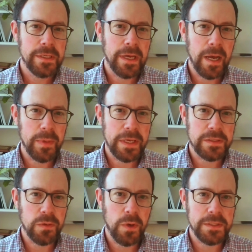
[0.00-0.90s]
uh, because
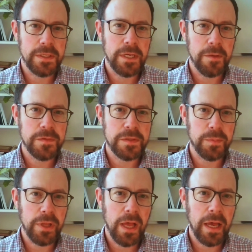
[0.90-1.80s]
there wasn't enough
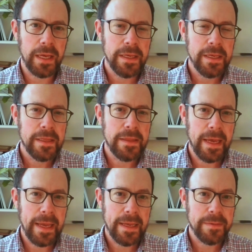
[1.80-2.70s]
supply,
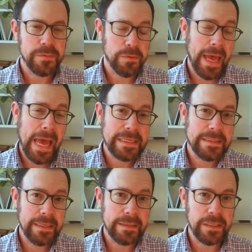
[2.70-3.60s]
they sort of
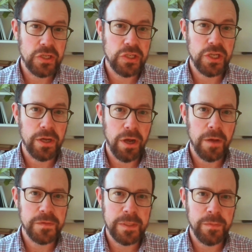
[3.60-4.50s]
accidentally shut
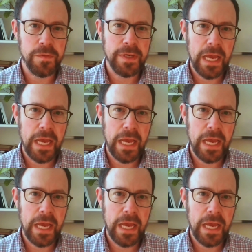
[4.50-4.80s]
off some of the